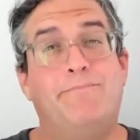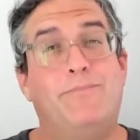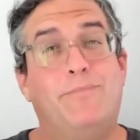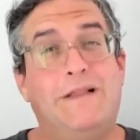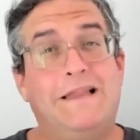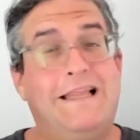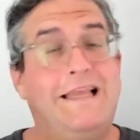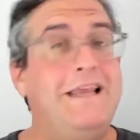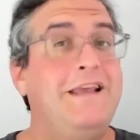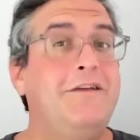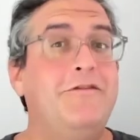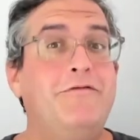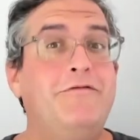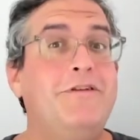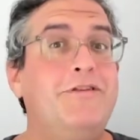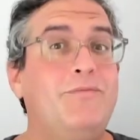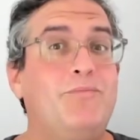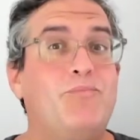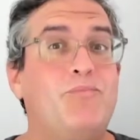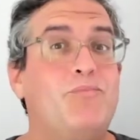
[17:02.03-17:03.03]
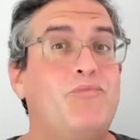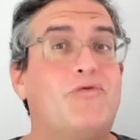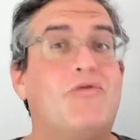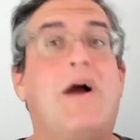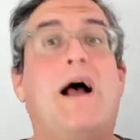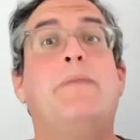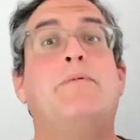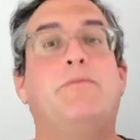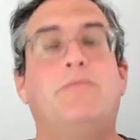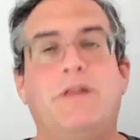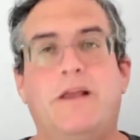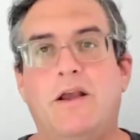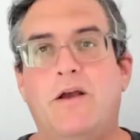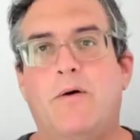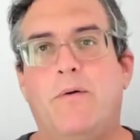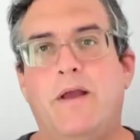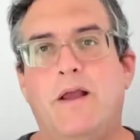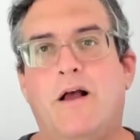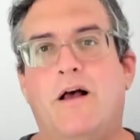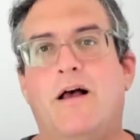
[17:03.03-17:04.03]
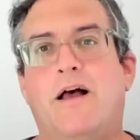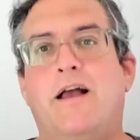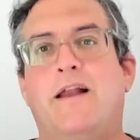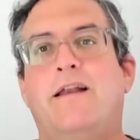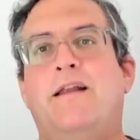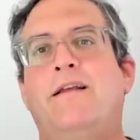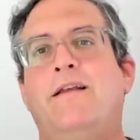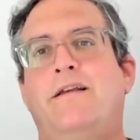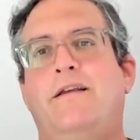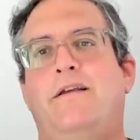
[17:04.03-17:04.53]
believe is probably going on